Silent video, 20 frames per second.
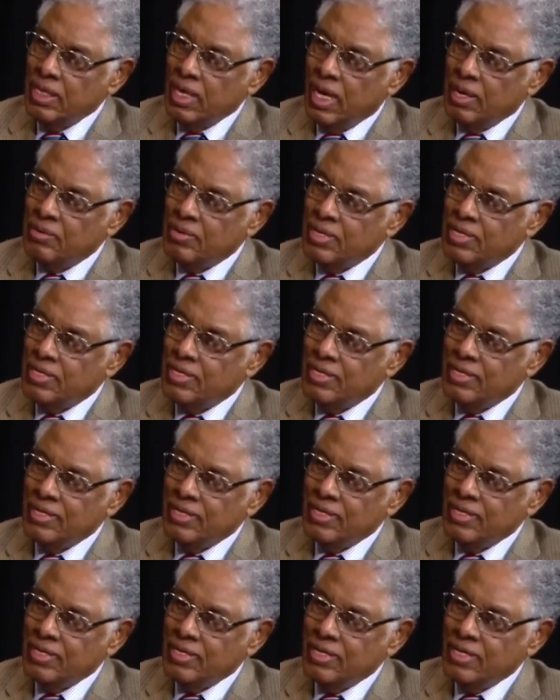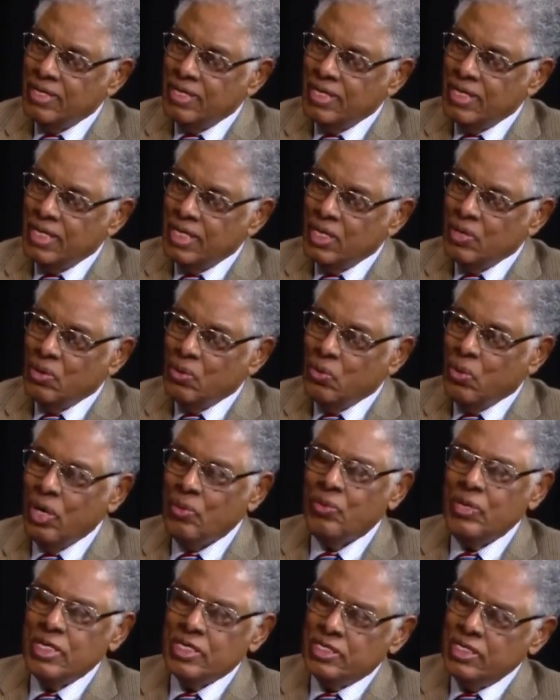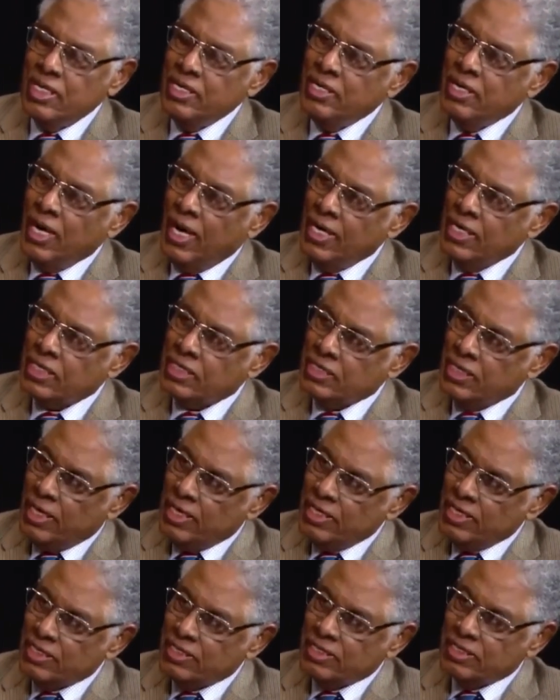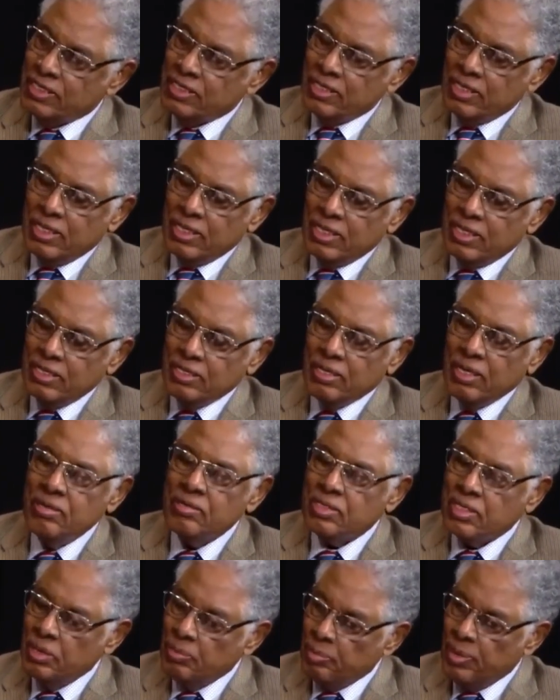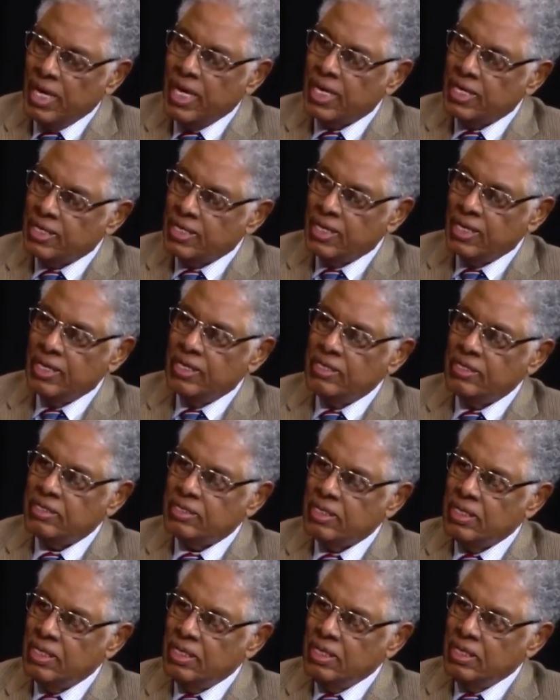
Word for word: I mean, what we see in the United States in terms of the bad things,